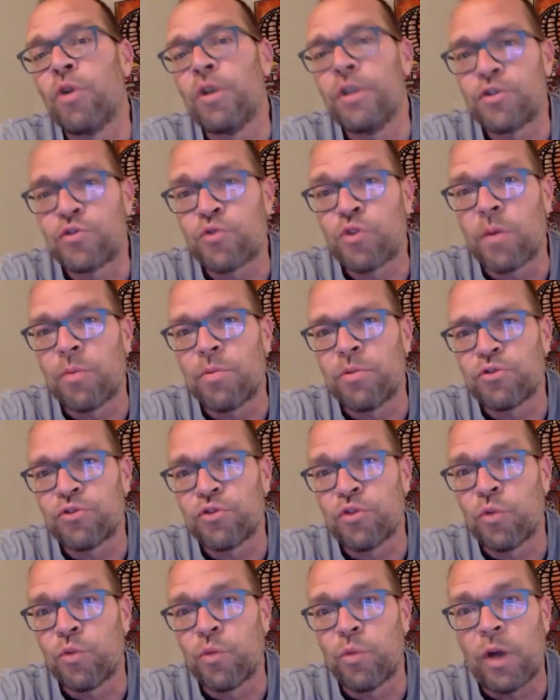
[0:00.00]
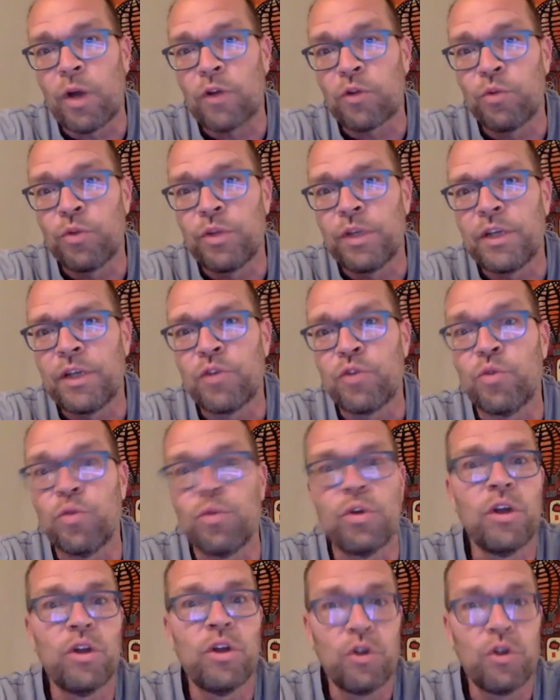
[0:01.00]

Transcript: in trouble. So what do?